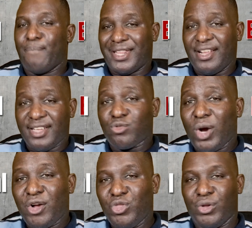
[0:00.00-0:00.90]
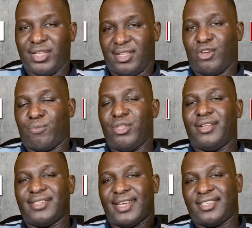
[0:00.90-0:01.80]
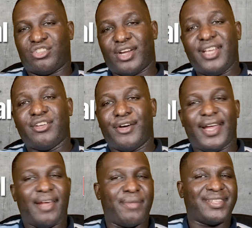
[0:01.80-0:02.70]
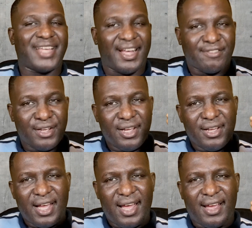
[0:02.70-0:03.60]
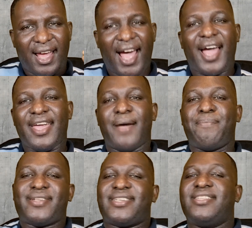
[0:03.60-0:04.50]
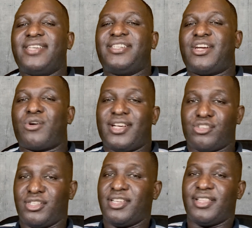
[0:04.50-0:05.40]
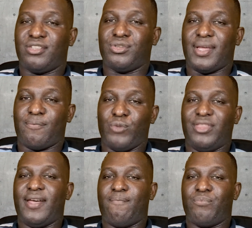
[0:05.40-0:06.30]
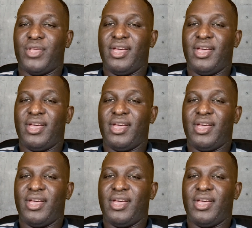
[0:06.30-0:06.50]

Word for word: but then it's well known in the community that tetrahedral elements have a higher percentage error associated to them with them.